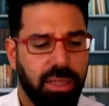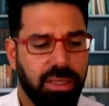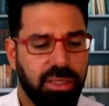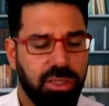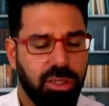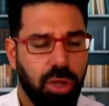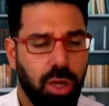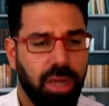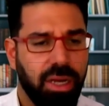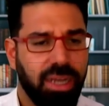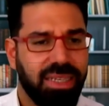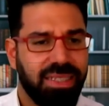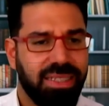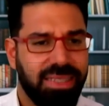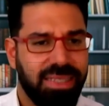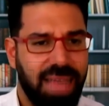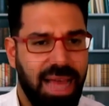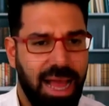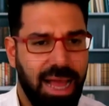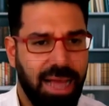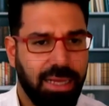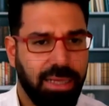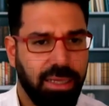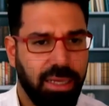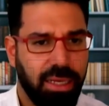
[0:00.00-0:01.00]
it's not
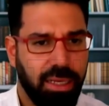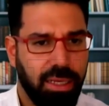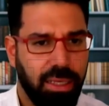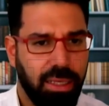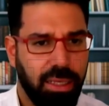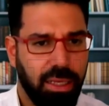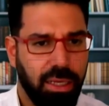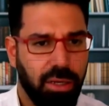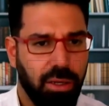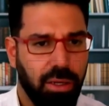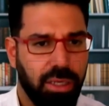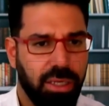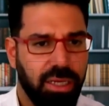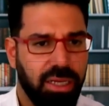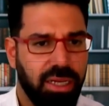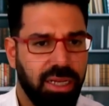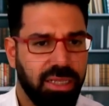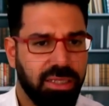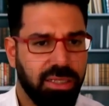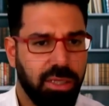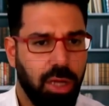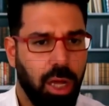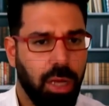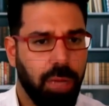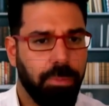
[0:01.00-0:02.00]
exactly clear, and
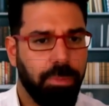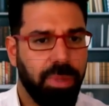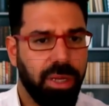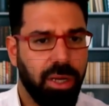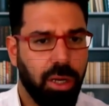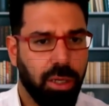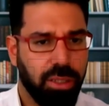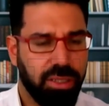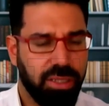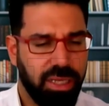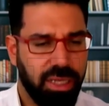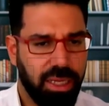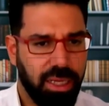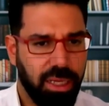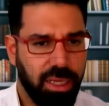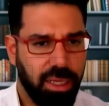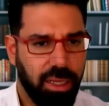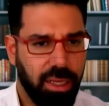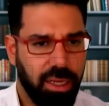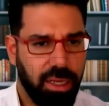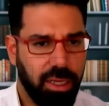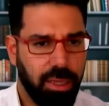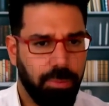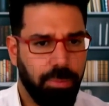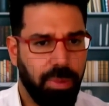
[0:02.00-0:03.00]
it has not been
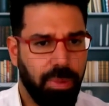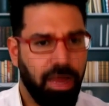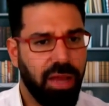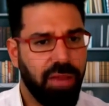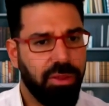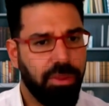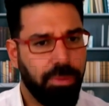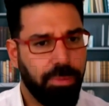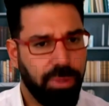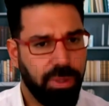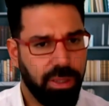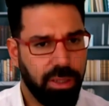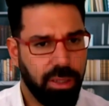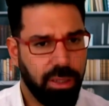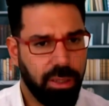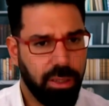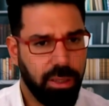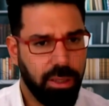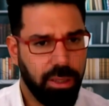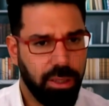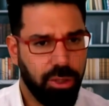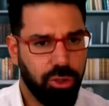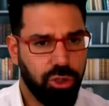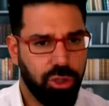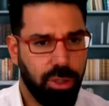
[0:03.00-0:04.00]
articulated by the
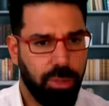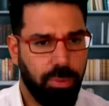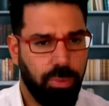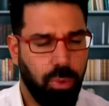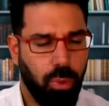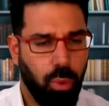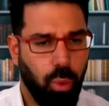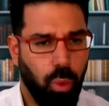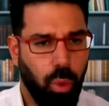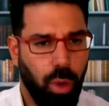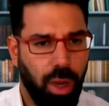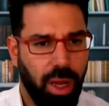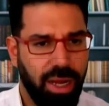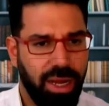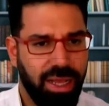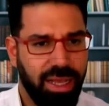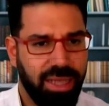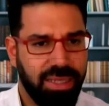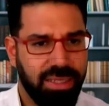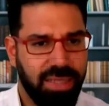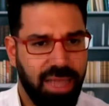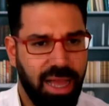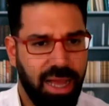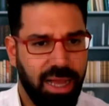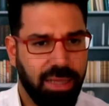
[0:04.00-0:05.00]
political leadership
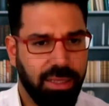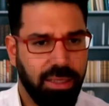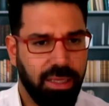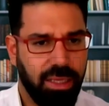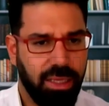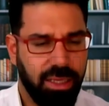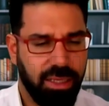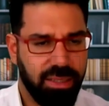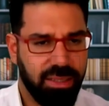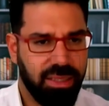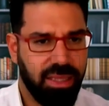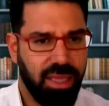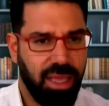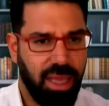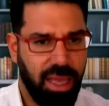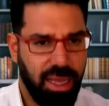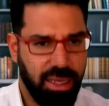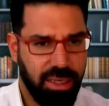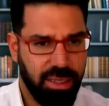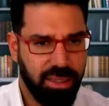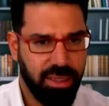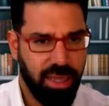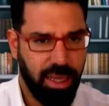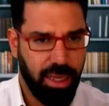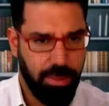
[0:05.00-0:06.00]
what exactly is
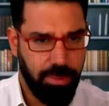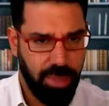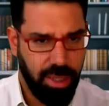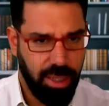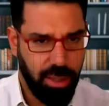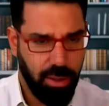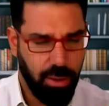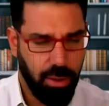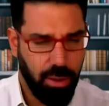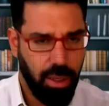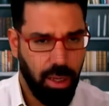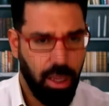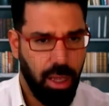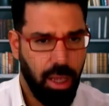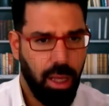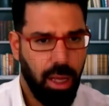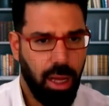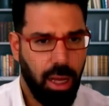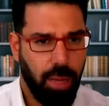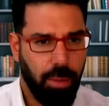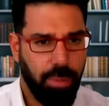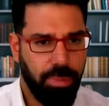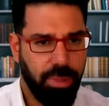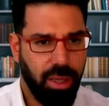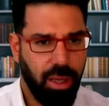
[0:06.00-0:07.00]
the end game here,
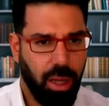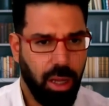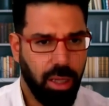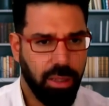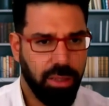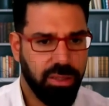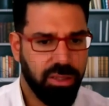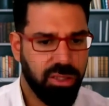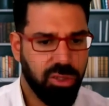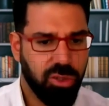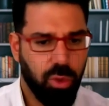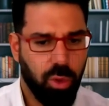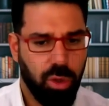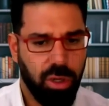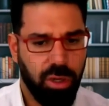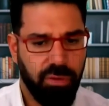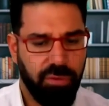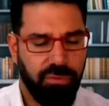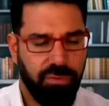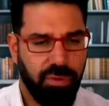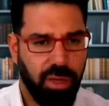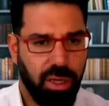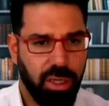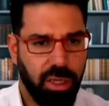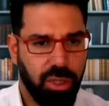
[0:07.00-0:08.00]
beyond
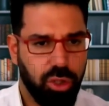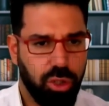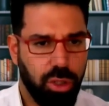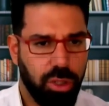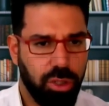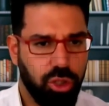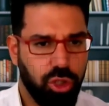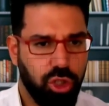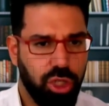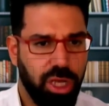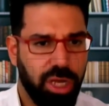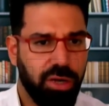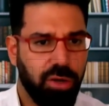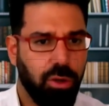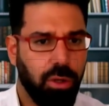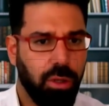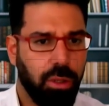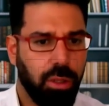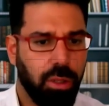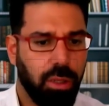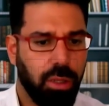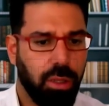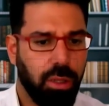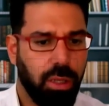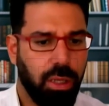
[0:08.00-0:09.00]
sort of
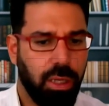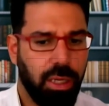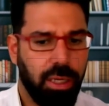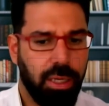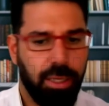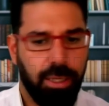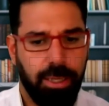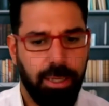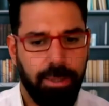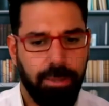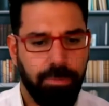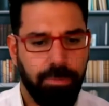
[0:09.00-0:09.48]
general